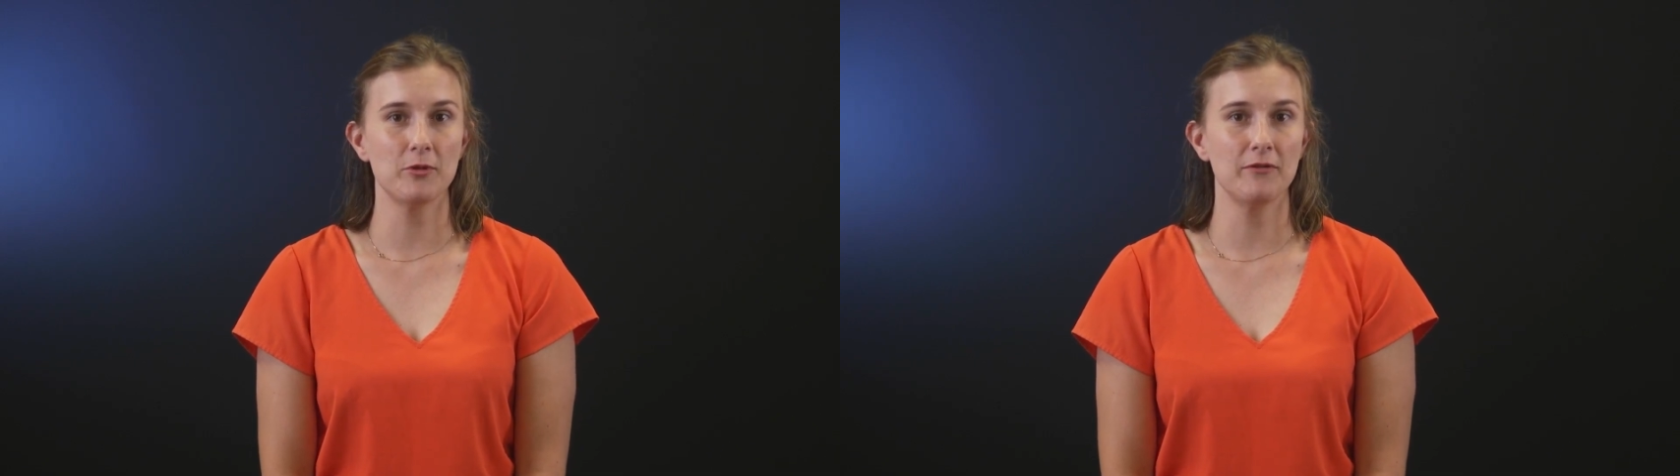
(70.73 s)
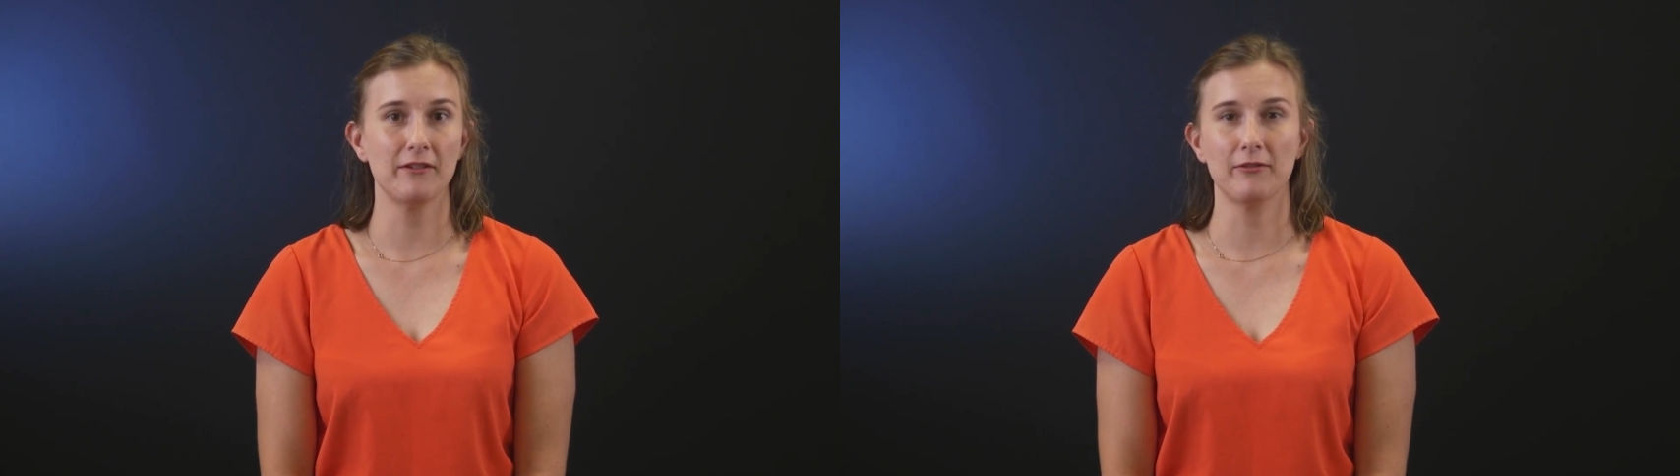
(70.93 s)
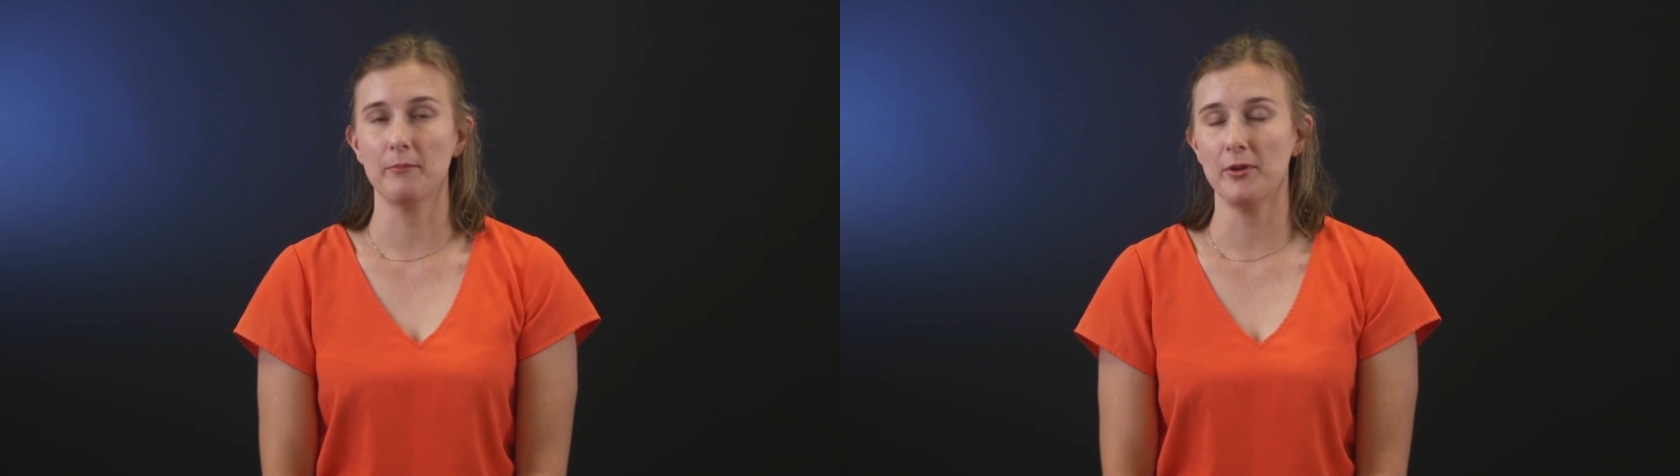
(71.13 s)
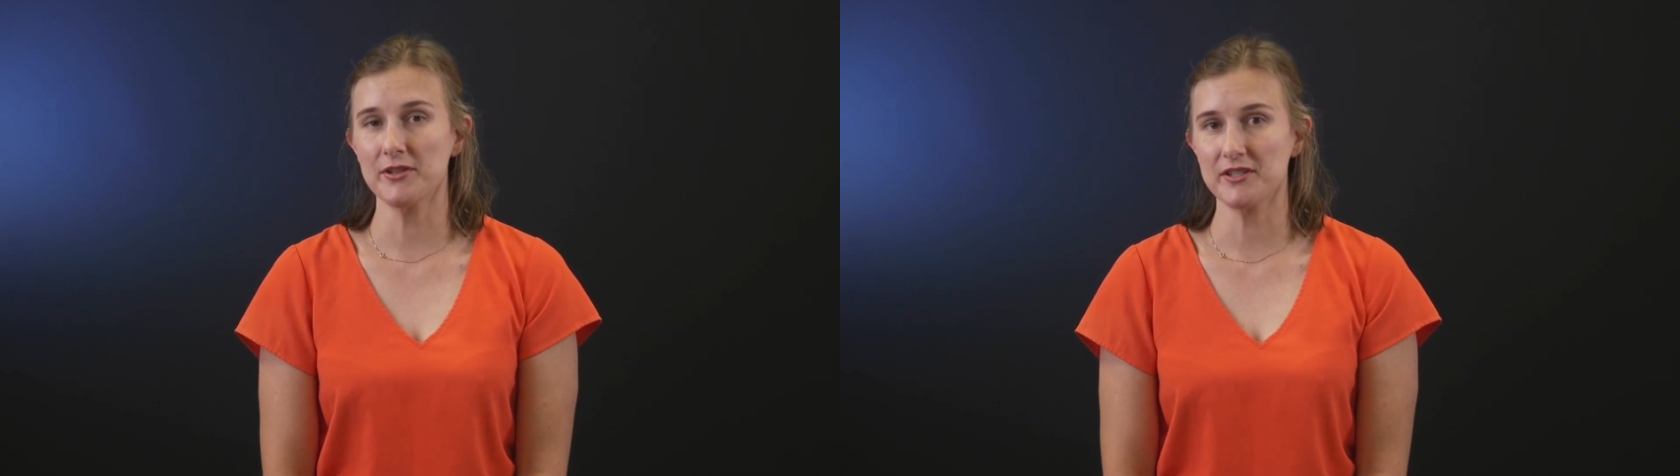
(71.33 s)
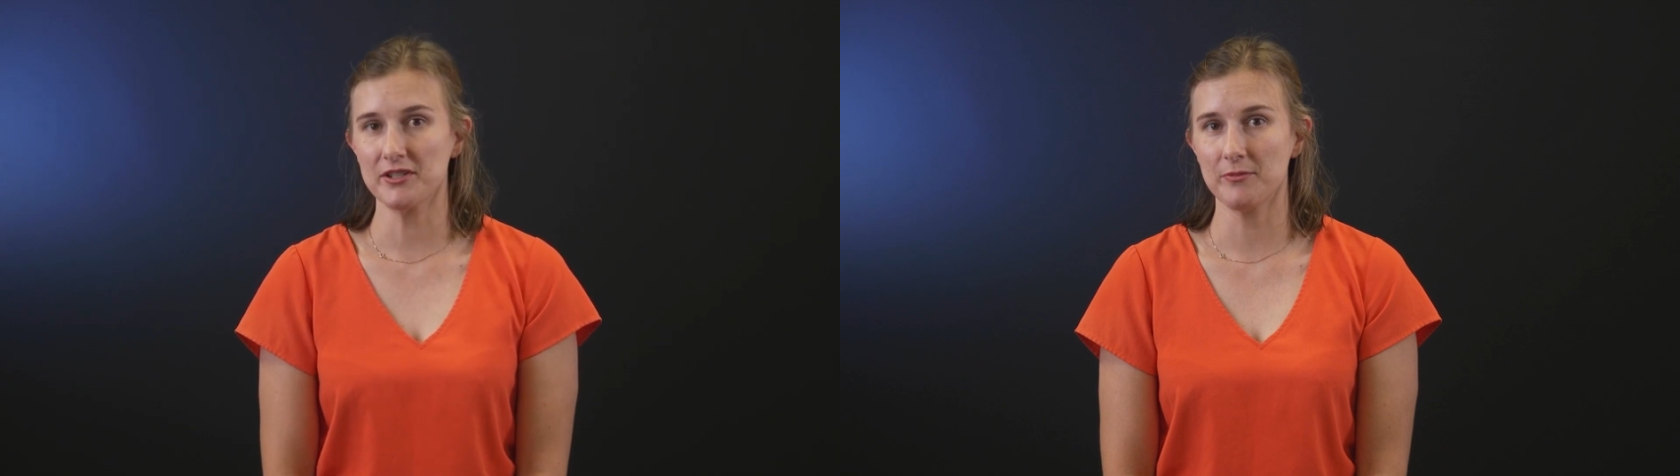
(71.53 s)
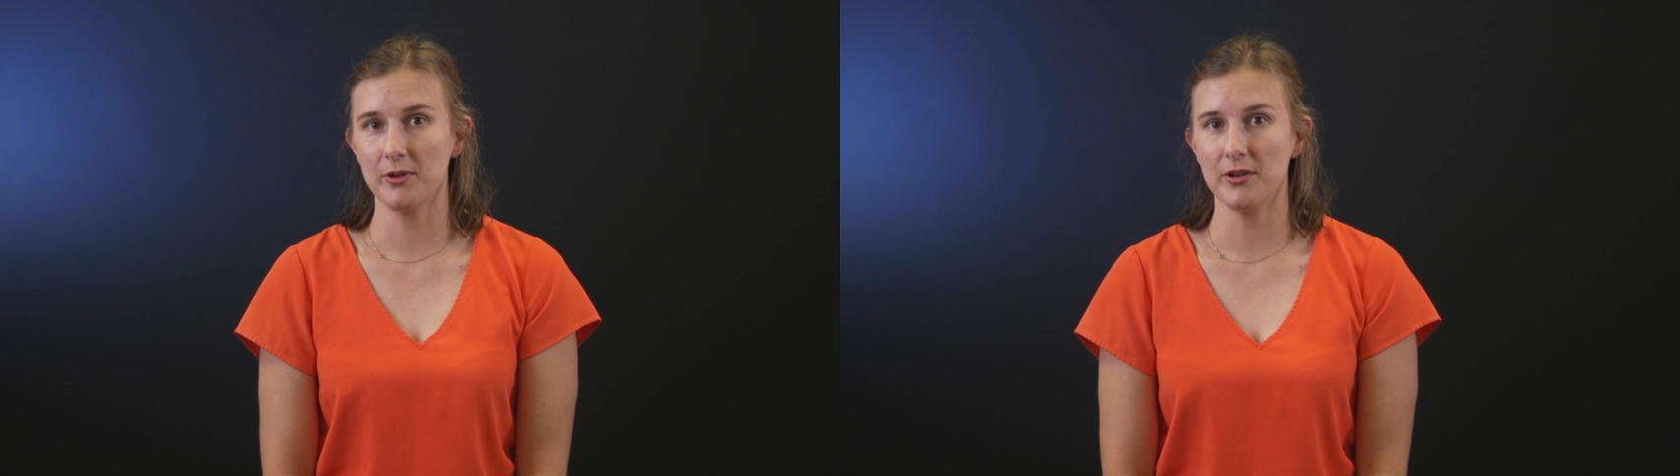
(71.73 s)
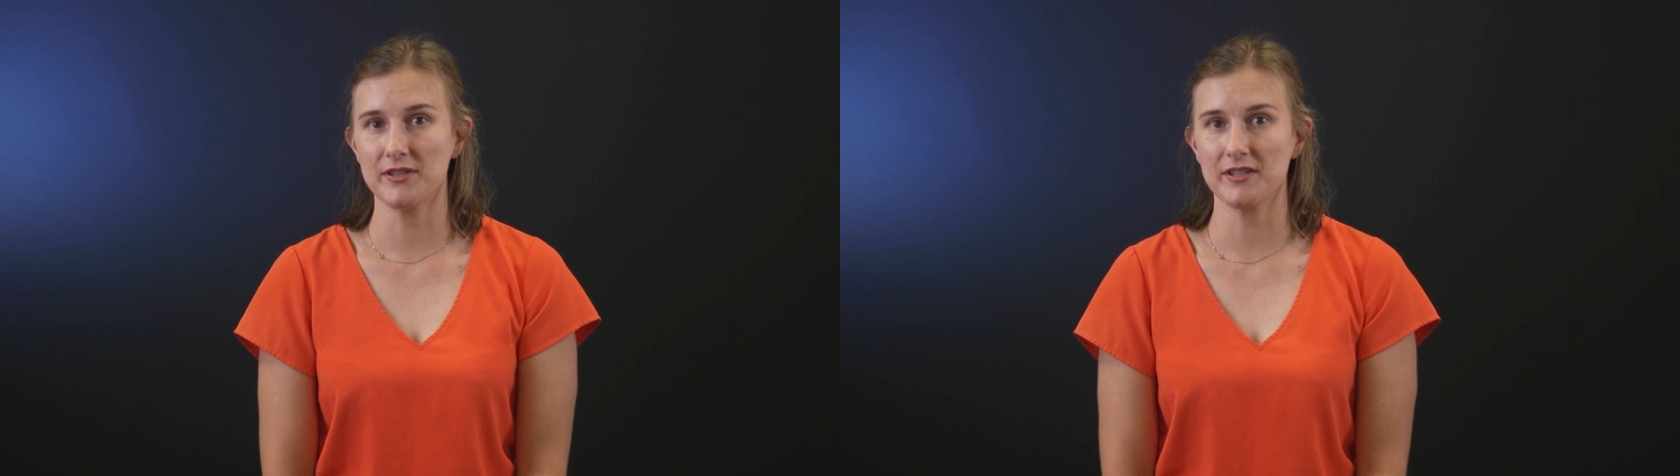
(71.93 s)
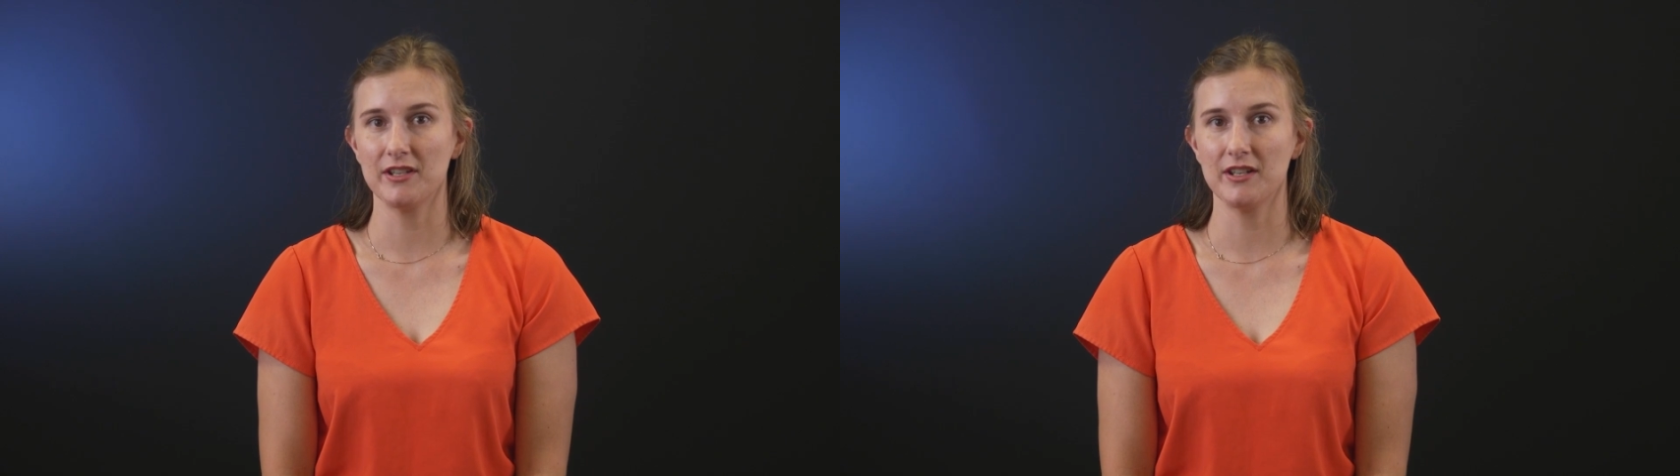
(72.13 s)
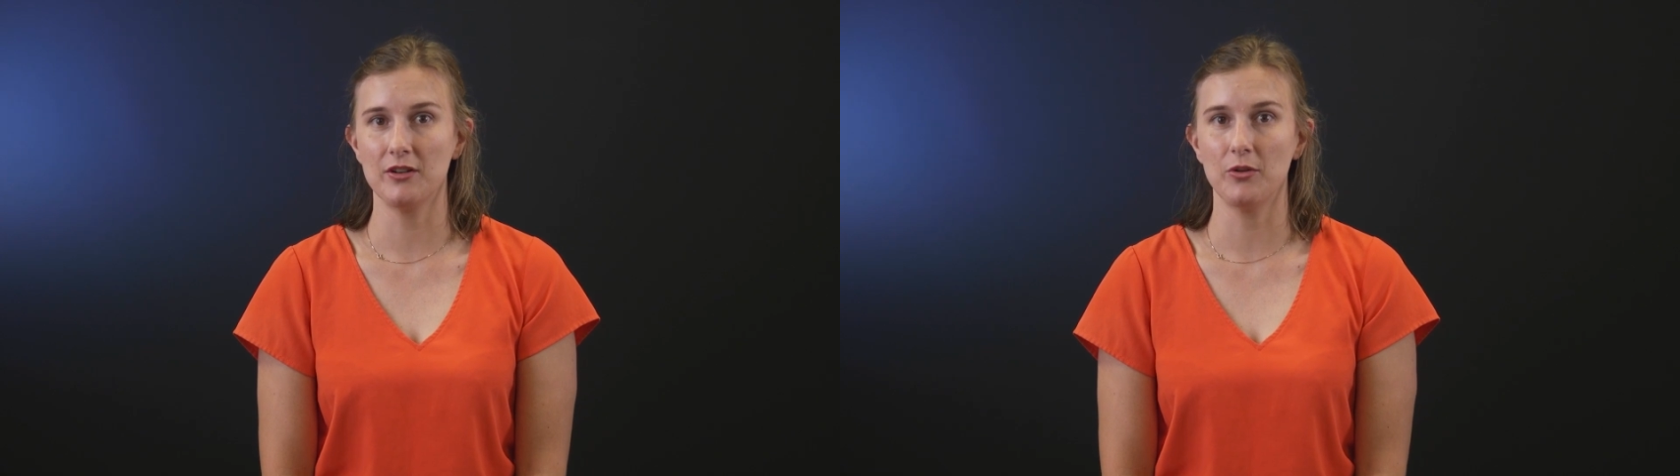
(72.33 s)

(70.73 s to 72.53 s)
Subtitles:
moving from person to person